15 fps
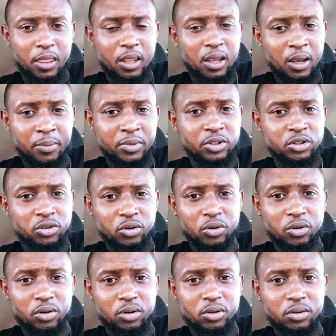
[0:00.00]

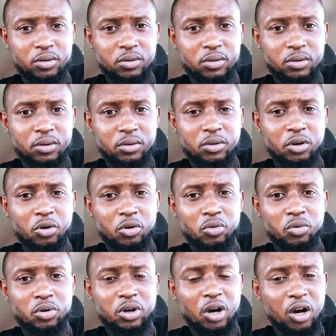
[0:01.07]
Immature. You
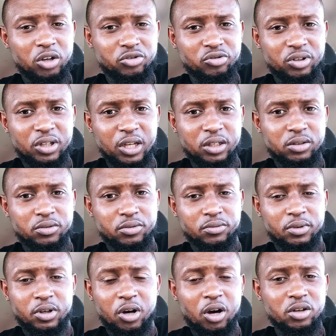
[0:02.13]
know, contradictory,
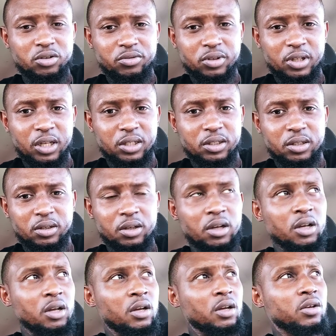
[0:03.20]

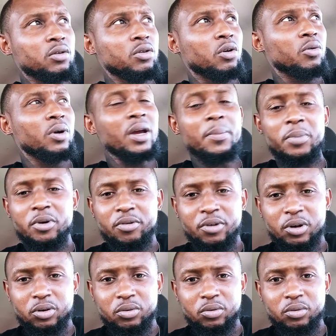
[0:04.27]
you know,
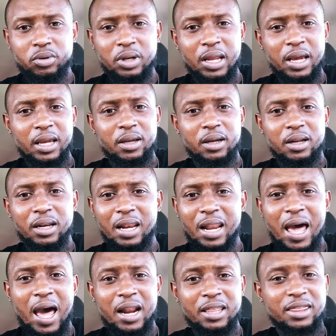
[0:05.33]
hypocritical. Like, a
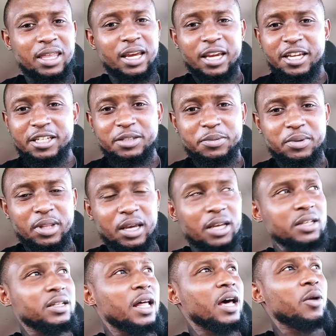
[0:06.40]
lot of things,
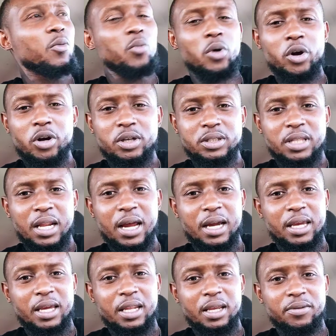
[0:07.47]
a lot of words that I
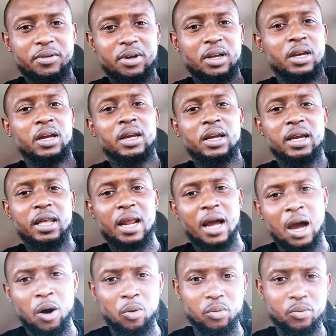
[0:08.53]
can't even get
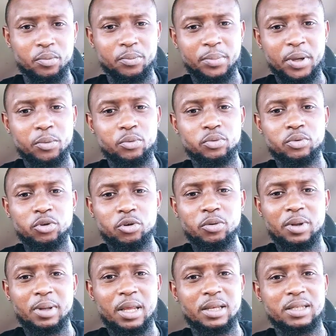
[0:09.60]
out. People do
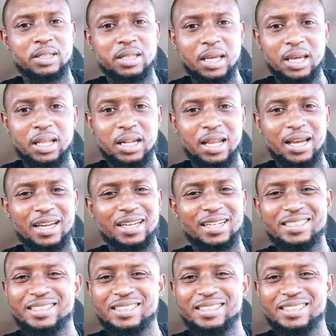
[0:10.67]
and they say, like,